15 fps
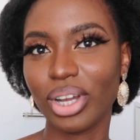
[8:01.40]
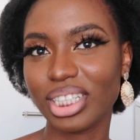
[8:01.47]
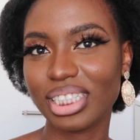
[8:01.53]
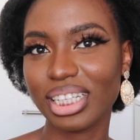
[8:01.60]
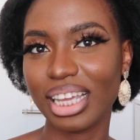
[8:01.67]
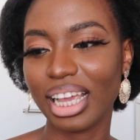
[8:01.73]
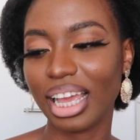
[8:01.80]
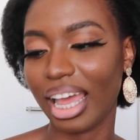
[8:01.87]

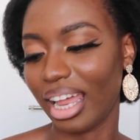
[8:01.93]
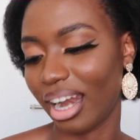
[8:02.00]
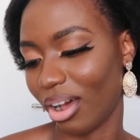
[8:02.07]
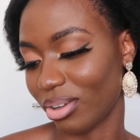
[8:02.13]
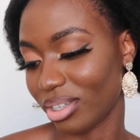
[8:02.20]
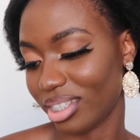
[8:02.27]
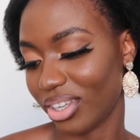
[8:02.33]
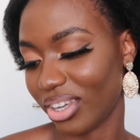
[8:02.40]
watching and
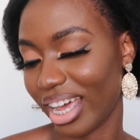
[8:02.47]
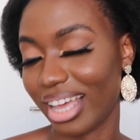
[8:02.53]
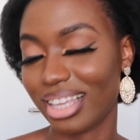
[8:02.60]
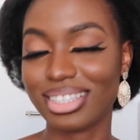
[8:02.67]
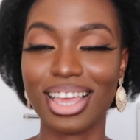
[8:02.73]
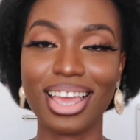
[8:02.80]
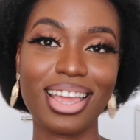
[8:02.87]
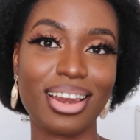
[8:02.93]
i'll see you
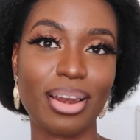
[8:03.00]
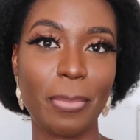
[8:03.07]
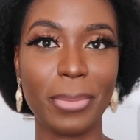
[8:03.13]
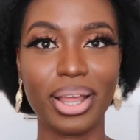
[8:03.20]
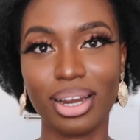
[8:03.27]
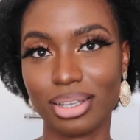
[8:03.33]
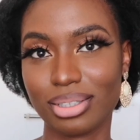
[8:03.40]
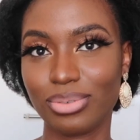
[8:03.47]
guys in
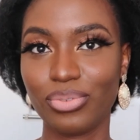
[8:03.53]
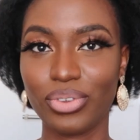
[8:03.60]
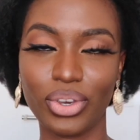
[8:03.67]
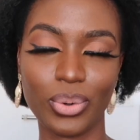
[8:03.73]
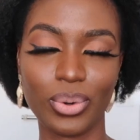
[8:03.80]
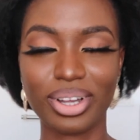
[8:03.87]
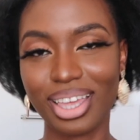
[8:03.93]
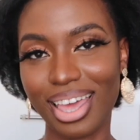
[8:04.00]
my next
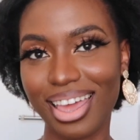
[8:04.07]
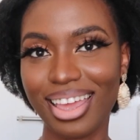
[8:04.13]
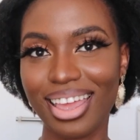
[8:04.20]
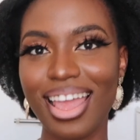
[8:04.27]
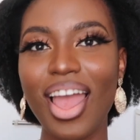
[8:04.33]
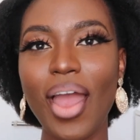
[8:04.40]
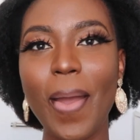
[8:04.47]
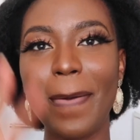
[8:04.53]
video okay
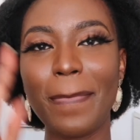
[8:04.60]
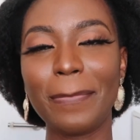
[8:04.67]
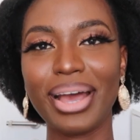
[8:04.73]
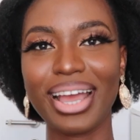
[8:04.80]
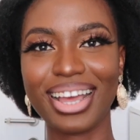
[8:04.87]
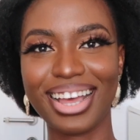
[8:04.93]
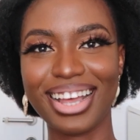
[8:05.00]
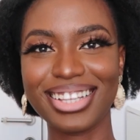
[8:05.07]

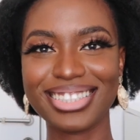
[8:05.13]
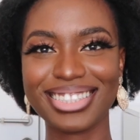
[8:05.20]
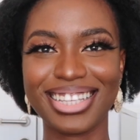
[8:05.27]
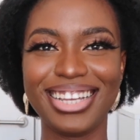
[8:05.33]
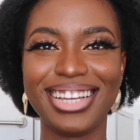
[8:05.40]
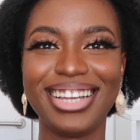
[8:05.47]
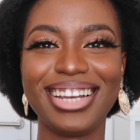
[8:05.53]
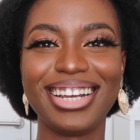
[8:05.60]
bye
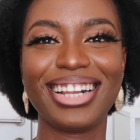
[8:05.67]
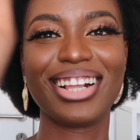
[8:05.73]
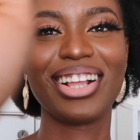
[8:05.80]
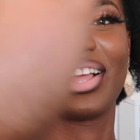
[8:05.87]
guys